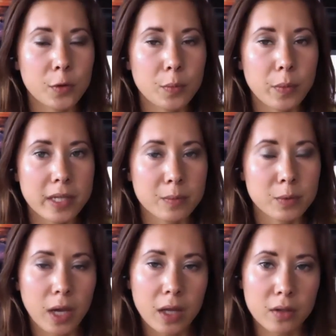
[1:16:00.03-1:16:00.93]
mix them
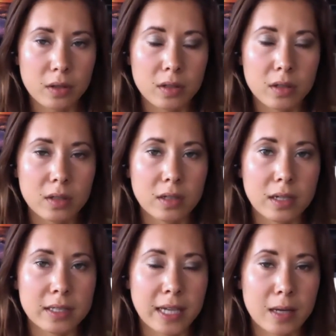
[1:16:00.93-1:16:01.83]
together,
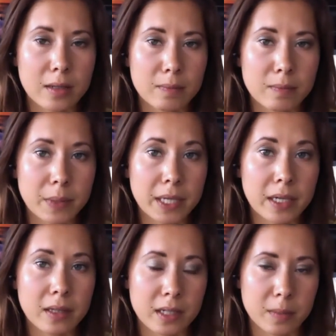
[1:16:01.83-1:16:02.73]
it can be a
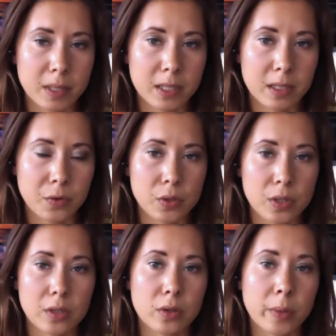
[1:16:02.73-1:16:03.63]
little bit confusing
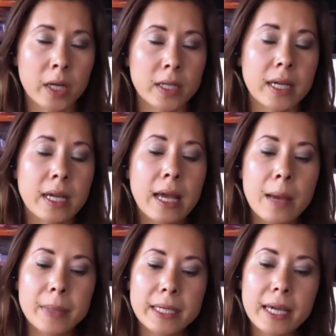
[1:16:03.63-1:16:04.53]
to the body.
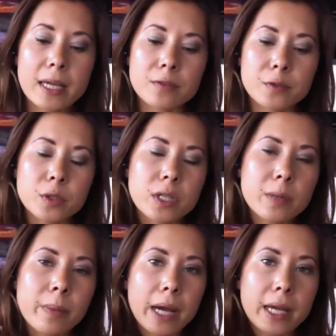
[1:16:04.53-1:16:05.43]
But again, food
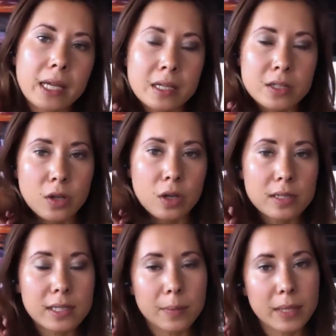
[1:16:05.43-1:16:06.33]
combining is not
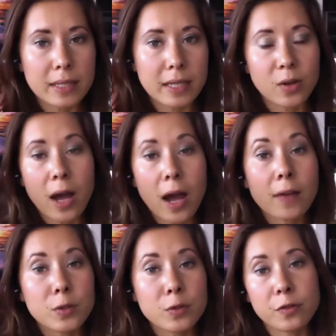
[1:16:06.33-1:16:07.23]
something that you
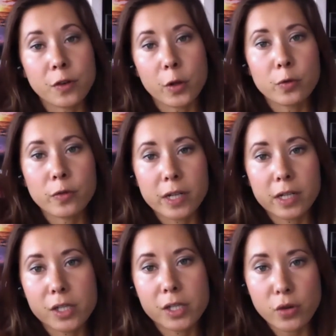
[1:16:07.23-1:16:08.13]
have to follow very
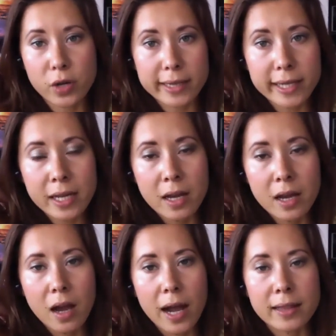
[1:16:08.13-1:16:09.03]
strictly
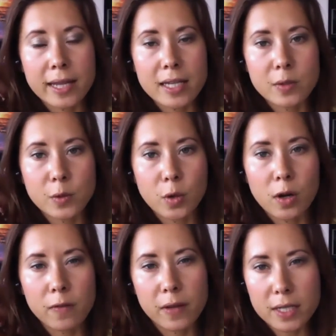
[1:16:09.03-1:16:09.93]
unless you are
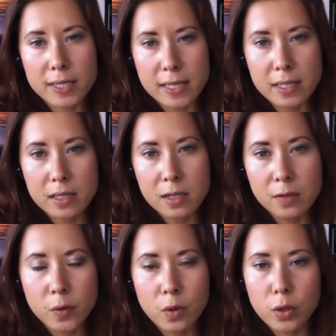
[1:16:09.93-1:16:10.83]
very sensitive
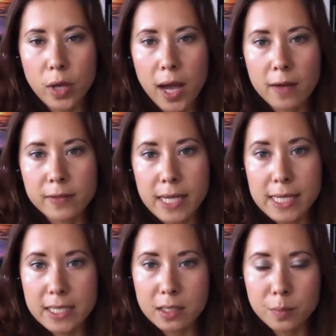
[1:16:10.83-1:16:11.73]
or you have
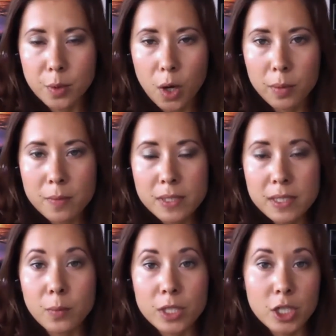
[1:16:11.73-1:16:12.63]
candida problems,
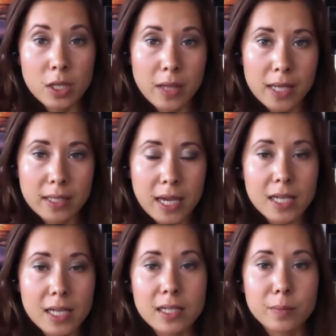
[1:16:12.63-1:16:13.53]
which in that
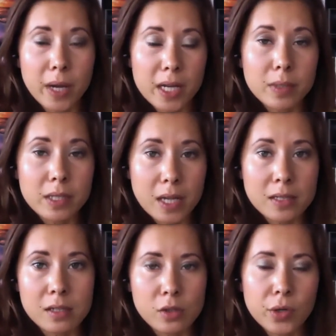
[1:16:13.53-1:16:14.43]
case it might be
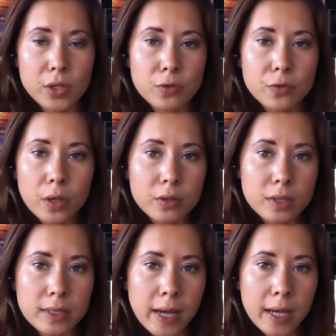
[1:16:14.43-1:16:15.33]
necessary to follow the
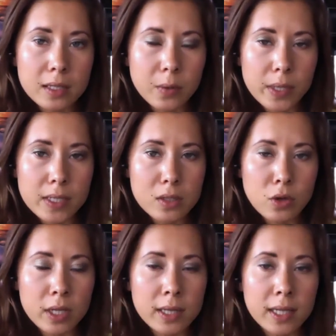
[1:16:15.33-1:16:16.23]
diet quite
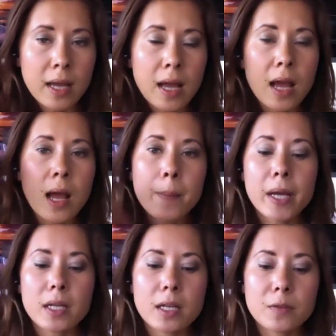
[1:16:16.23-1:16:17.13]
strictly.
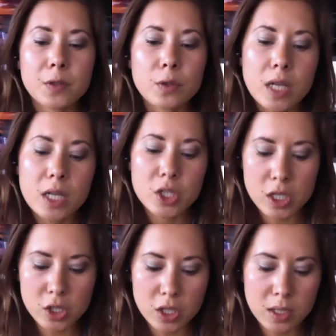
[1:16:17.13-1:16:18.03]
But if your
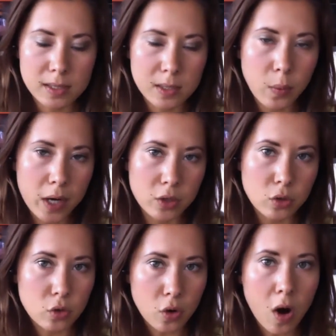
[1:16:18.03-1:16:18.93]
digestion is quite
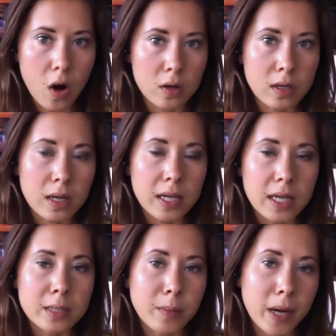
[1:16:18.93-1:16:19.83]
strong,
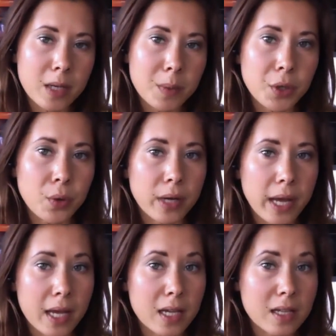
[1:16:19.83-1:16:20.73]
it might be
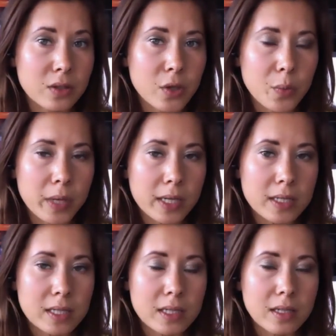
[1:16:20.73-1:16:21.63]
okay to
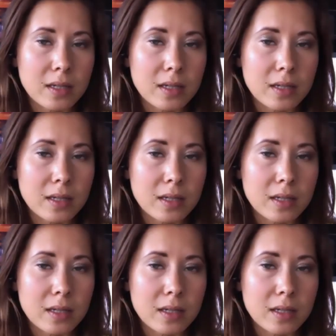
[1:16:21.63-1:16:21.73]
mix